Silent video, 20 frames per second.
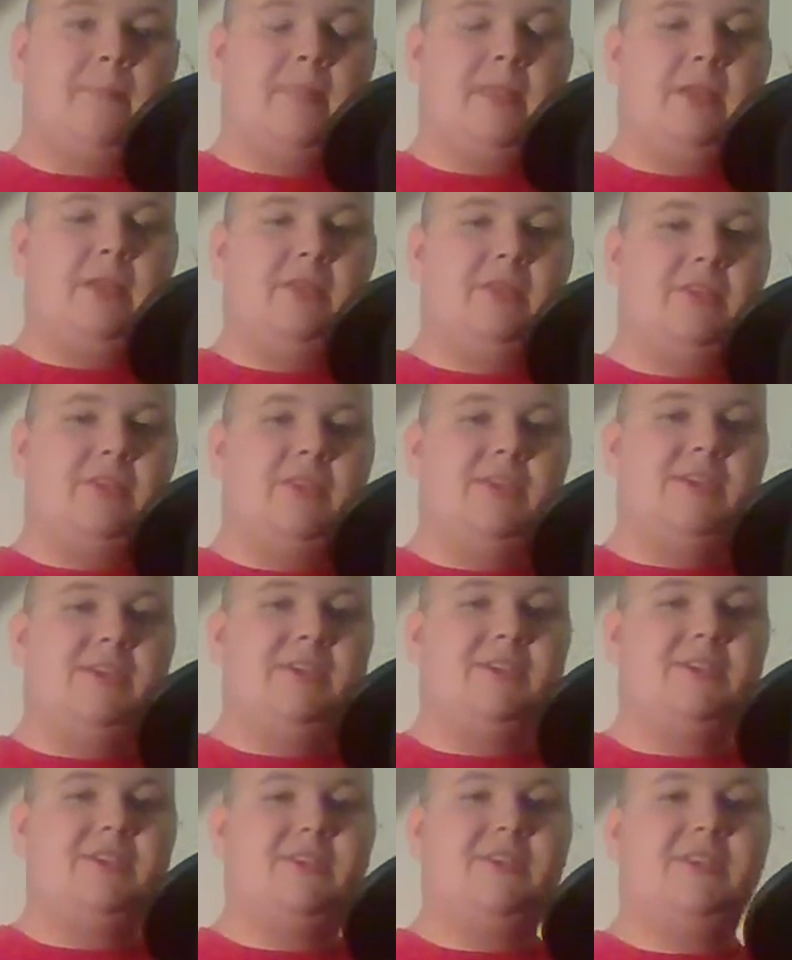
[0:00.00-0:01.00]

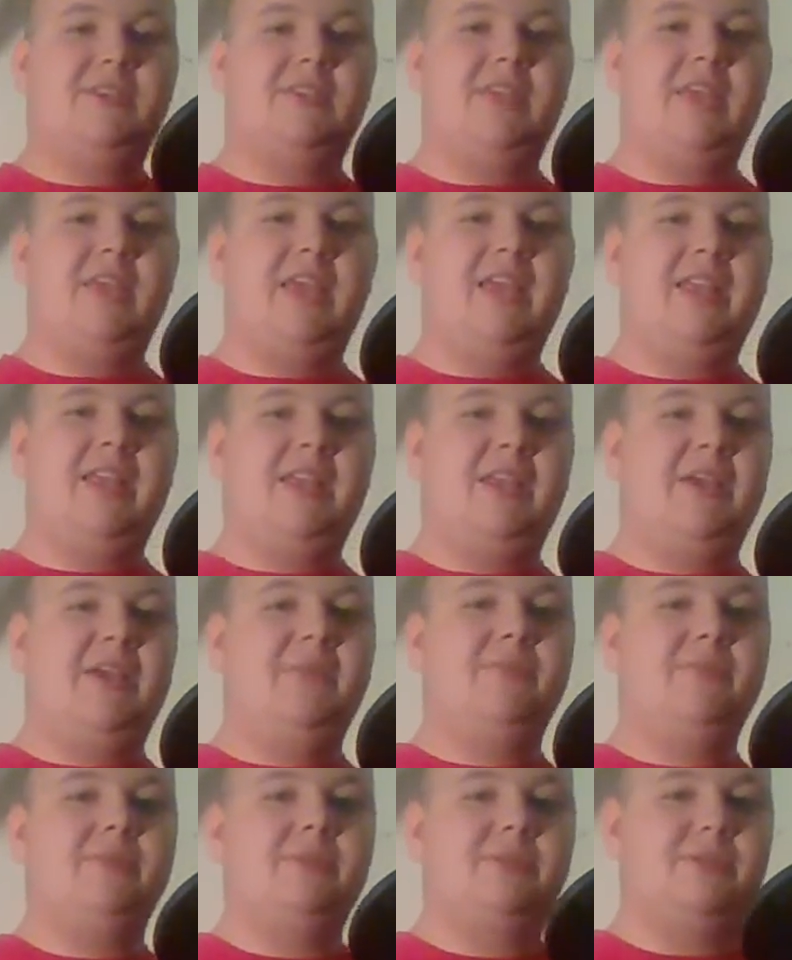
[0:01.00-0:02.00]
This, and
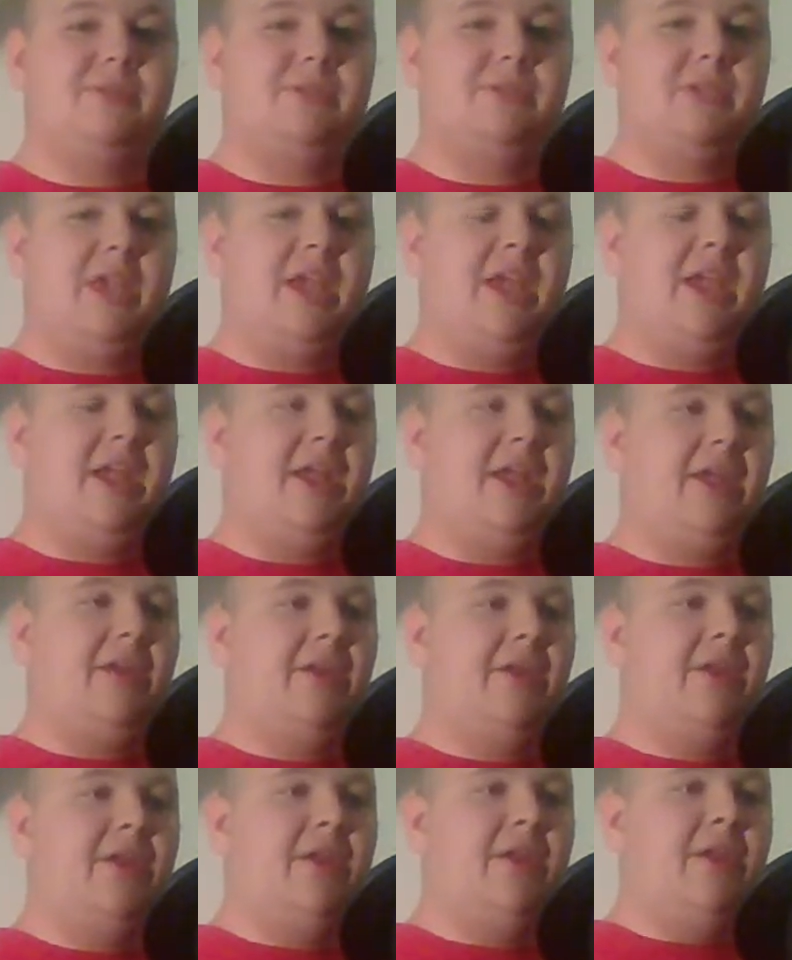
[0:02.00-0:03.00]
it was a